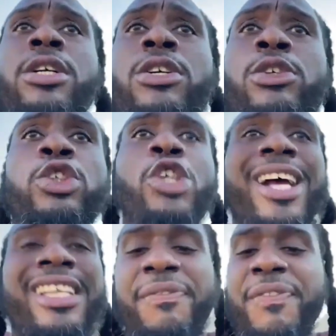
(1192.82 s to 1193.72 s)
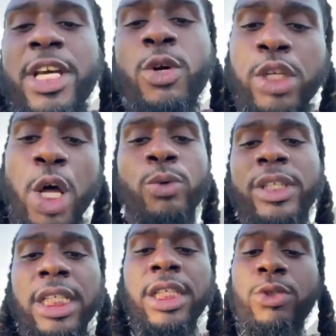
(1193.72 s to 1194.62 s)
you start to feel lonely.
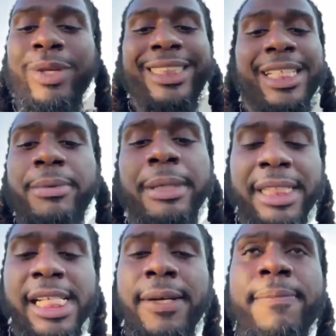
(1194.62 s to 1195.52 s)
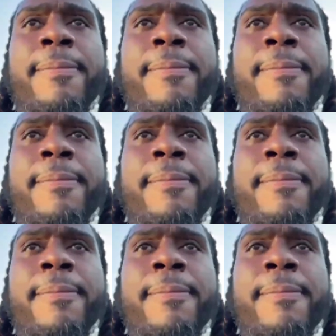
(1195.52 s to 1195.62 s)
You understand what I'm saying?